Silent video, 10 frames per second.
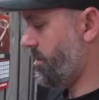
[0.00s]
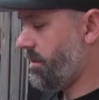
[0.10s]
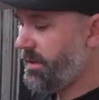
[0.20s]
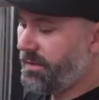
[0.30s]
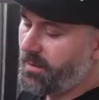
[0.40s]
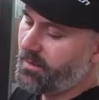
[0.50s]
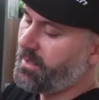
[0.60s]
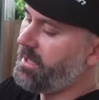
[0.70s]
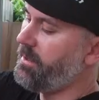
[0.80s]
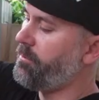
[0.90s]
This is
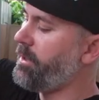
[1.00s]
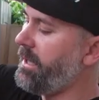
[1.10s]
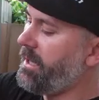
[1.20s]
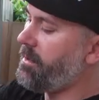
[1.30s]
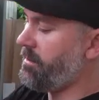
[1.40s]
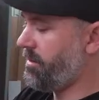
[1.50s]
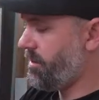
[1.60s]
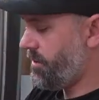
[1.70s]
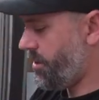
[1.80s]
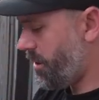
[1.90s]
the rear
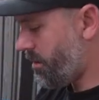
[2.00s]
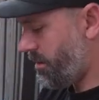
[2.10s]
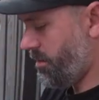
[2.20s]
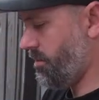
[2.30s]
shock.